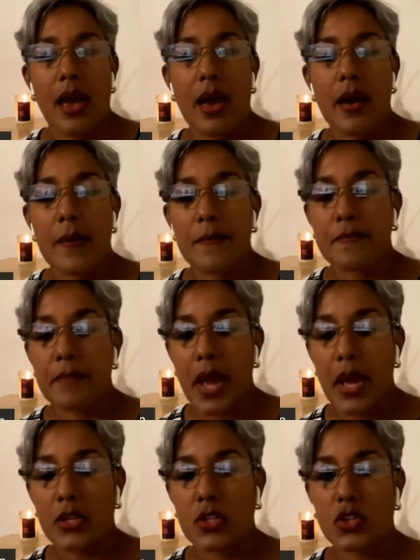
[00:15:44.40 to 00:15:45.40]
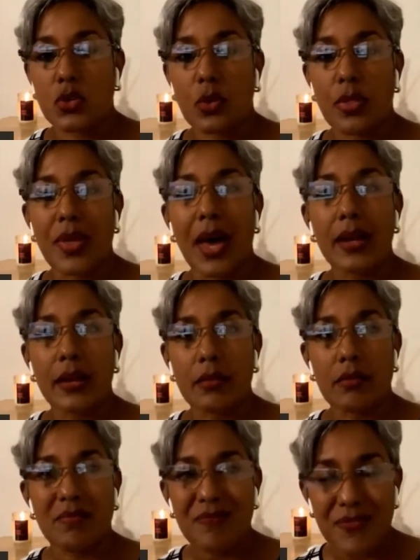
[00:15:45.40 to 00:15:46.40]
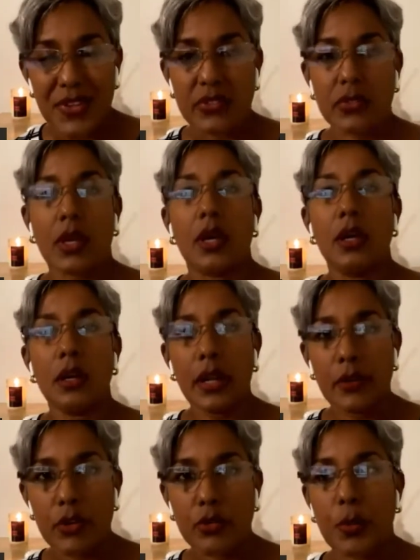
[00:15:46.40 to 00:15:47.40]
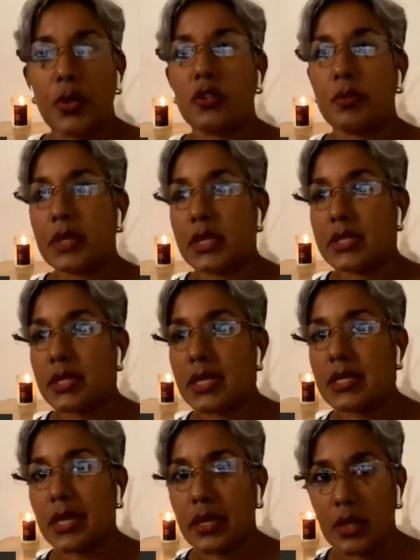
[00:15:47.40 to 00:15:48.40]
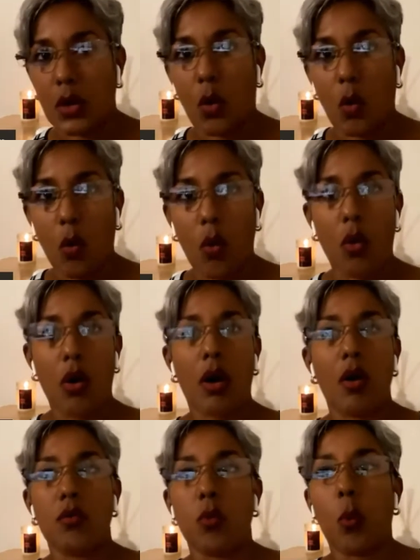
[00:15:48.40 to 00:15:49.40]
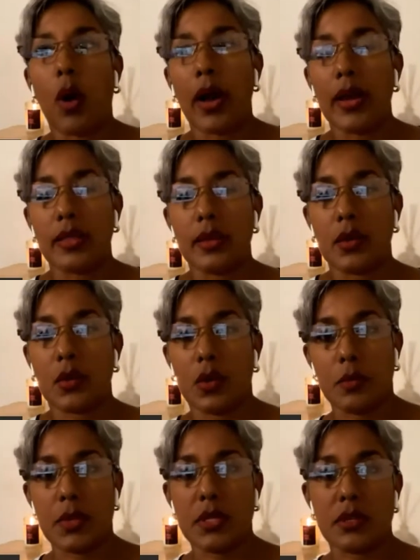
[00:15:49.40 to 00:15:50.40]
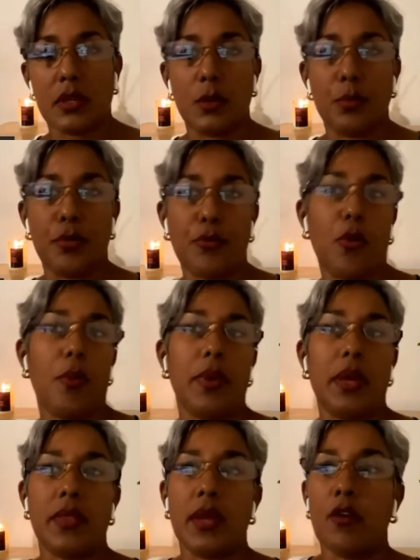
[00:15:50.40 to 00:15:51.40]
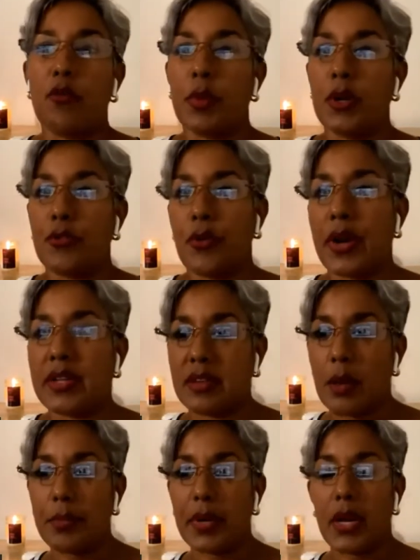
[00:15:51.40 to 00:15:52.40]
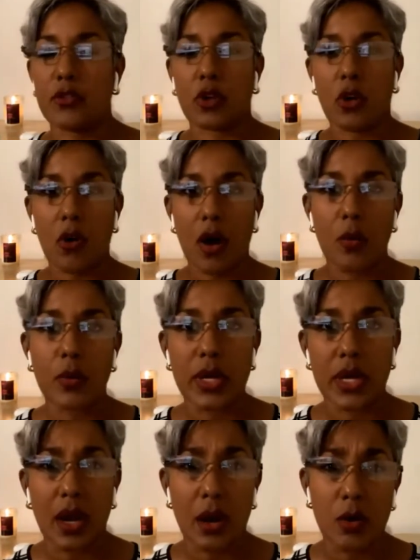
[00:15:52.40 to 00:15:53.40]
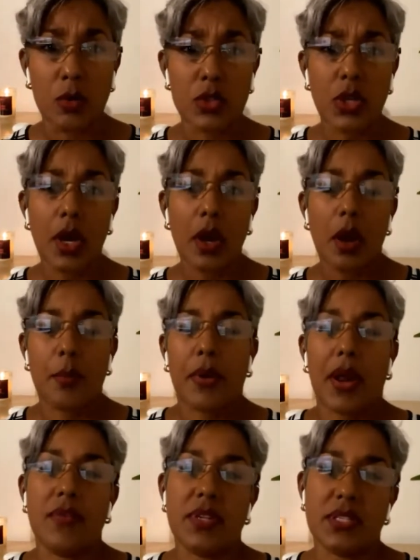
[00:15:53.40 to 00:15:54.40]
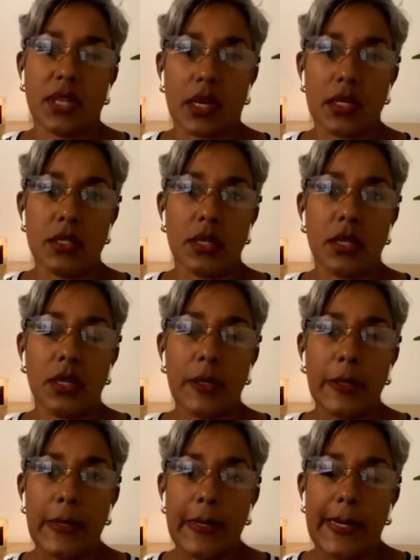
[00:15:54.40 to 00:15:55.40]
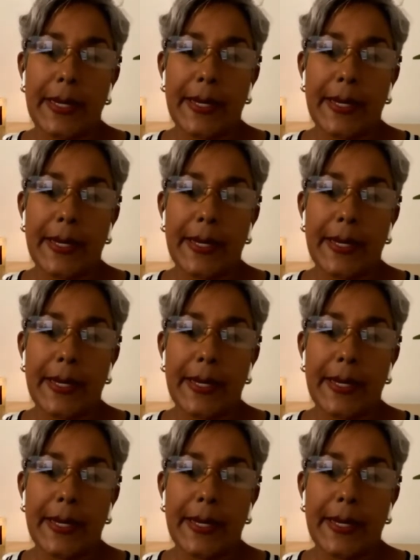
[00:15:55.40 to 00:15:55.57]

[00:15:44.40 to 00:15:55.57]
And so that fiscal irresponsibility is at the core of why the economy is underperforming. The government, for example, has crowded out private sector